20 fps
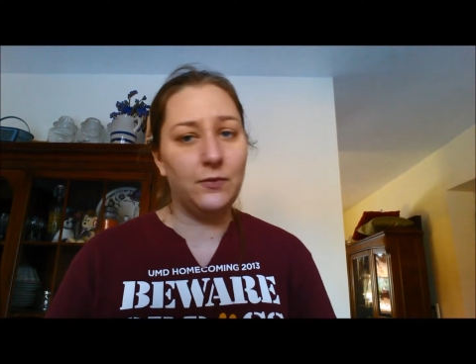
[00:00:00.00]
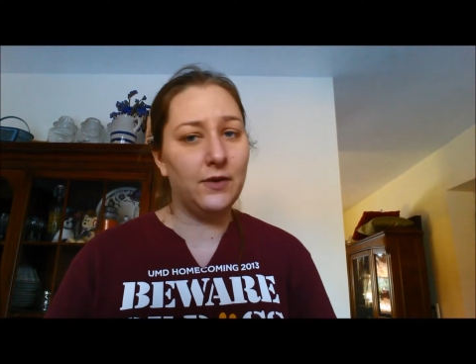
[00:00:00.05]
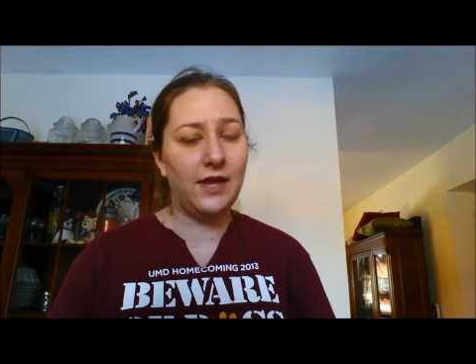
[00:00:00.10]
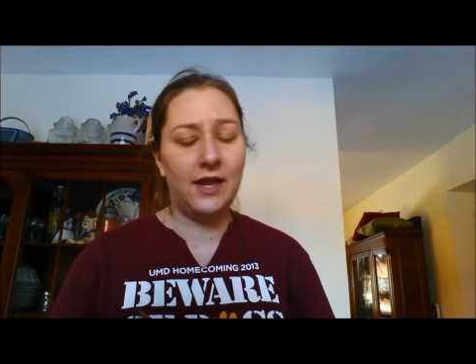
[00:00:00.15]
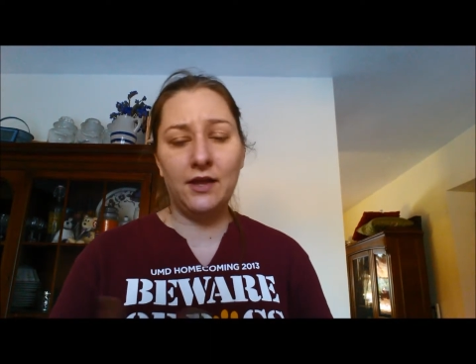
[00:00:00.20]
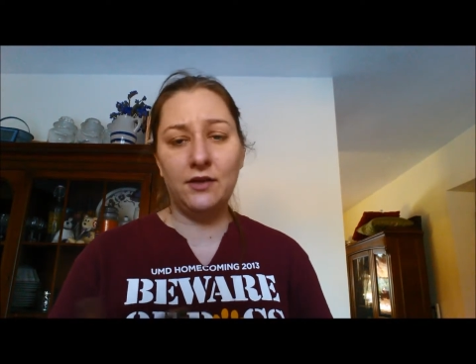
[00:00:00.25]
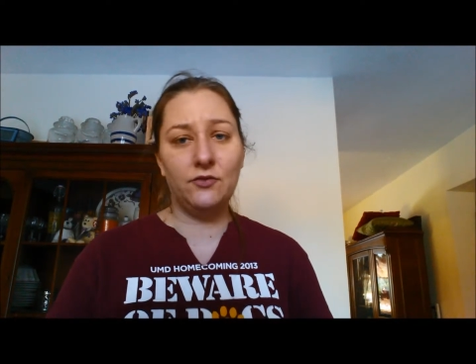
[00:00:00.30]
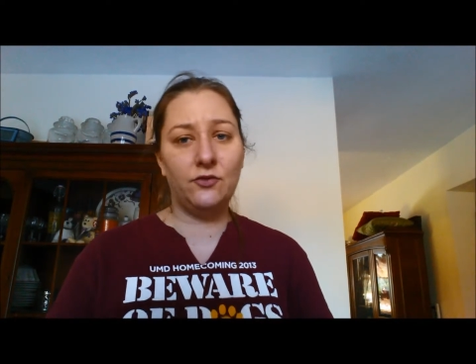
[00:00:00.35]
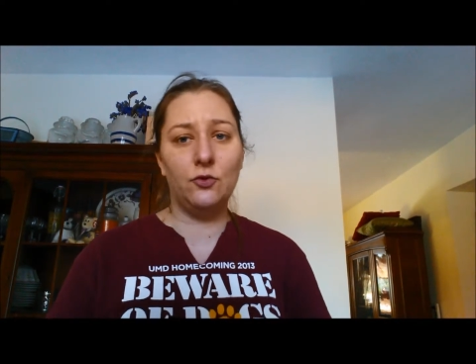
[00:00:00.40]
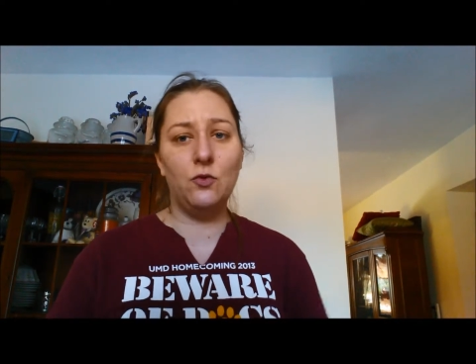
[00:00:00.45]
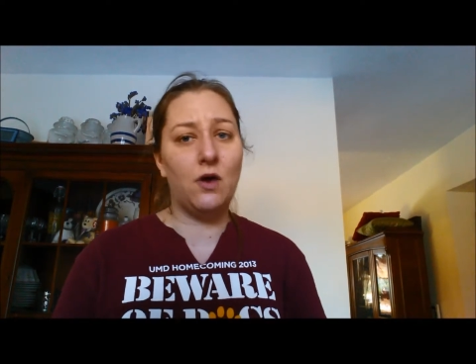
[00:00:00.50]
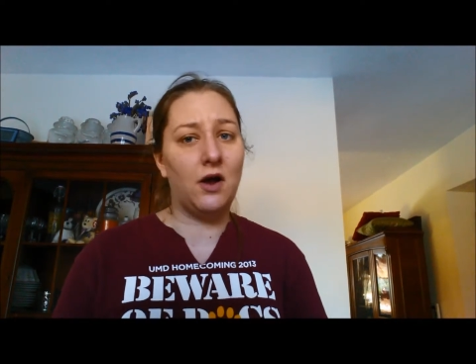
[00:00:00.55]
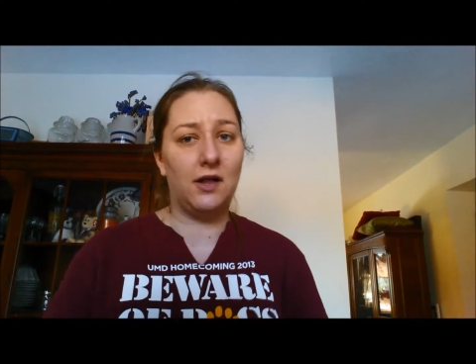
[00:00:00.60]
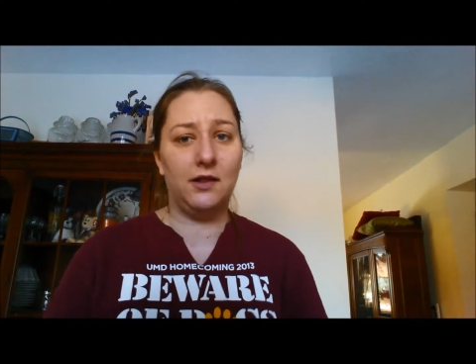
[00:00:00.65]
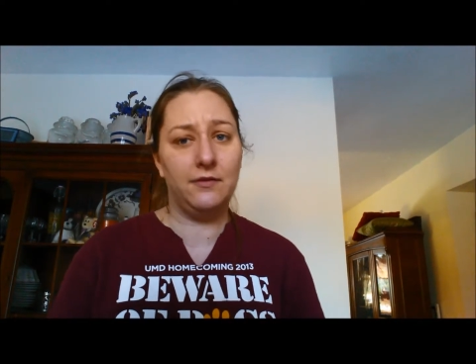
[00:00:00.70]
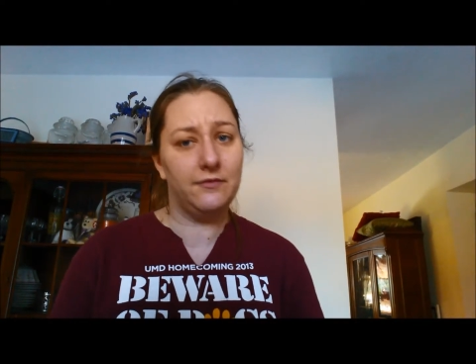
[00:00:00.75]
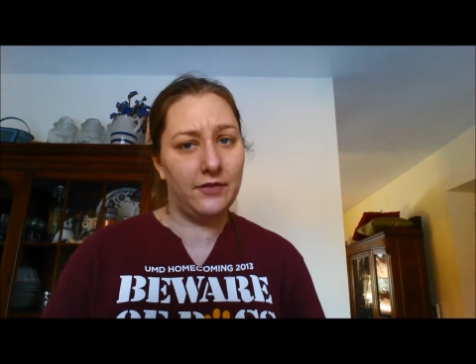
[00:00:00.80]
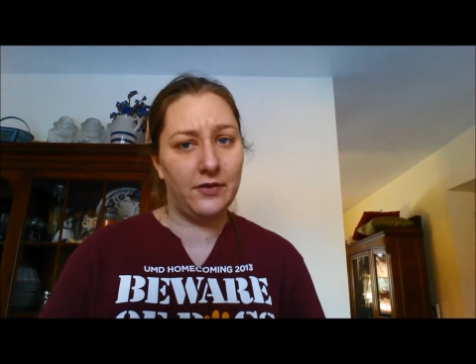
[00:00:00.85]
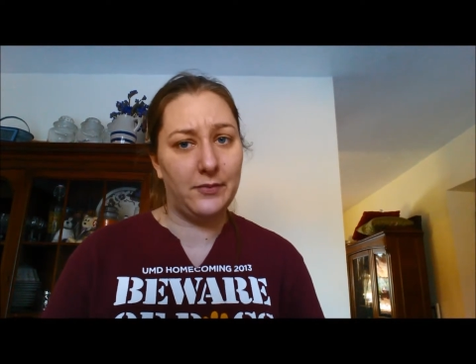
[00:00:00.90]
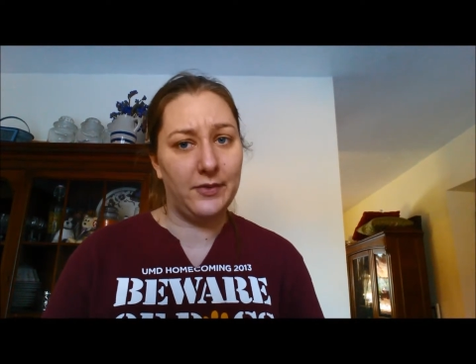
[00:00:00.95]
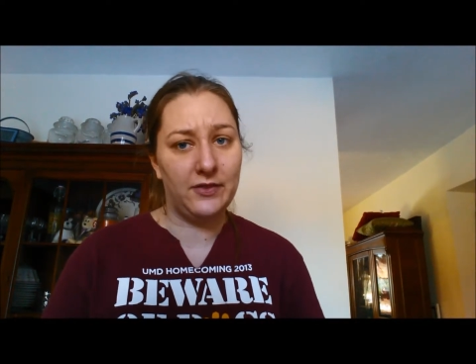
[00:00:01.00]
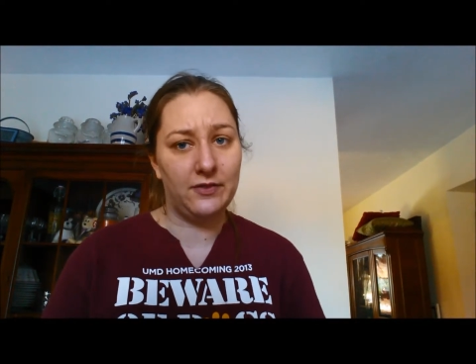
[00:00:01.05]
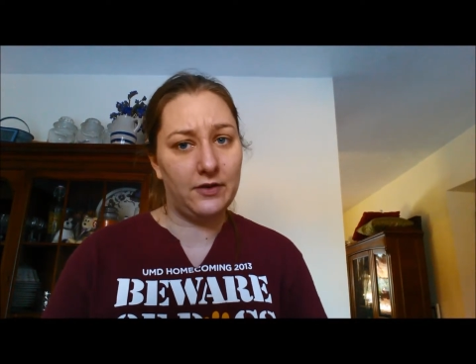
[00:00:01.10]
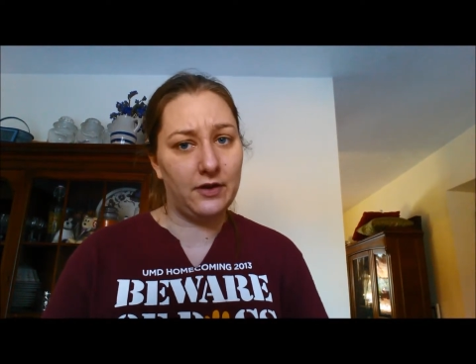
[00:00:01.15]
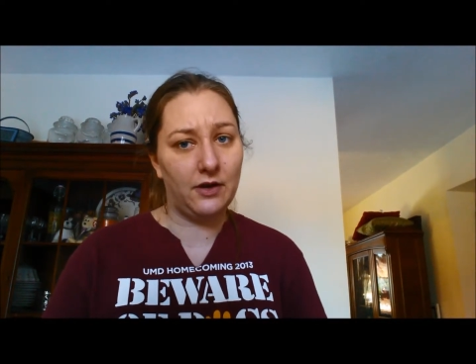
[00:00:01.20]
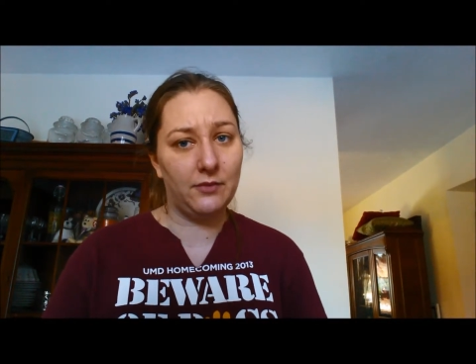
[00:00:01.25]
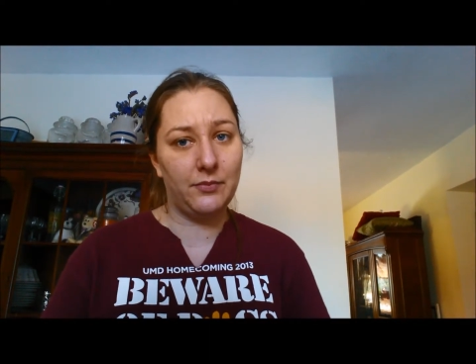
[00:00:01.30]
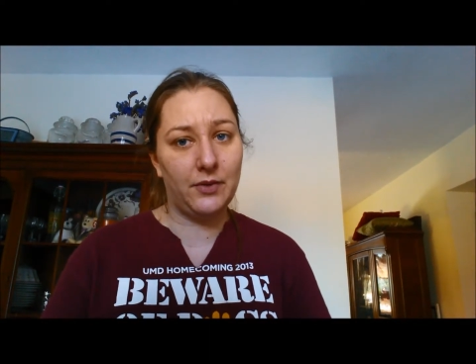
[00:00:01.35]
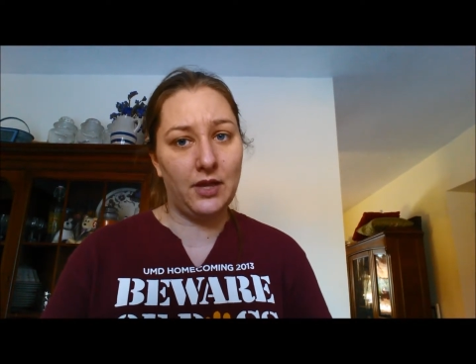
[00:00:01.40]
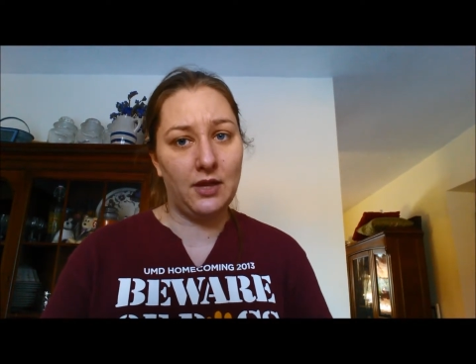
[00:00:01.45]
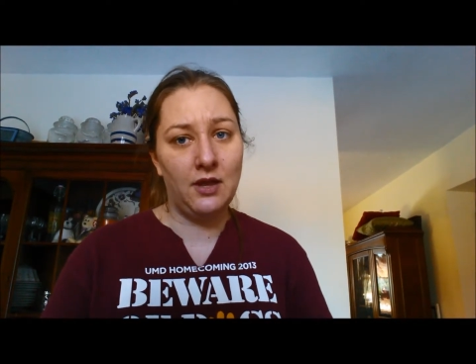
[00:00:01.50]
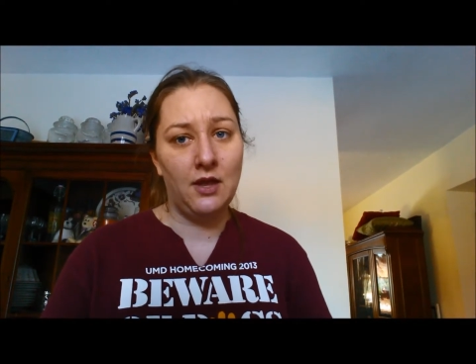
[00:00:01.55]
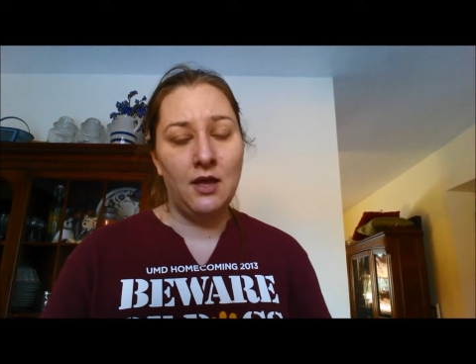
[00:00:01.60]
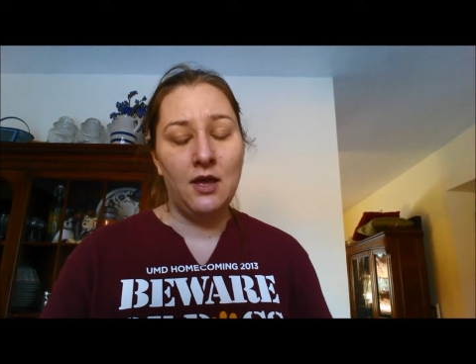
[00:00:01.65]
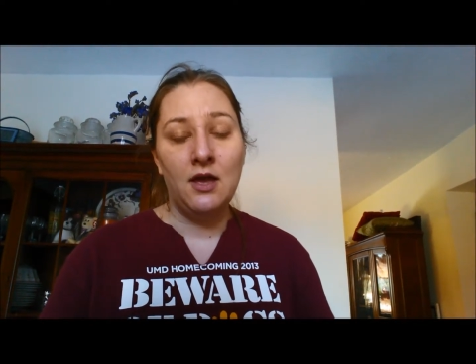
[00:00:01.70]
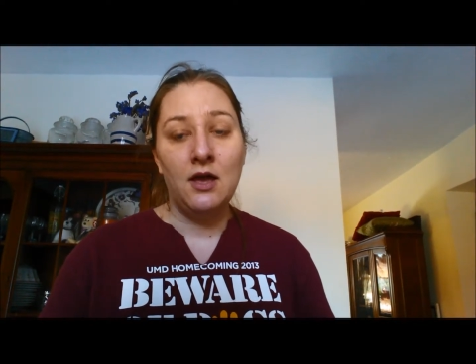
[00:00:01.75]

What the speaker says: We can't do all of them in therapy.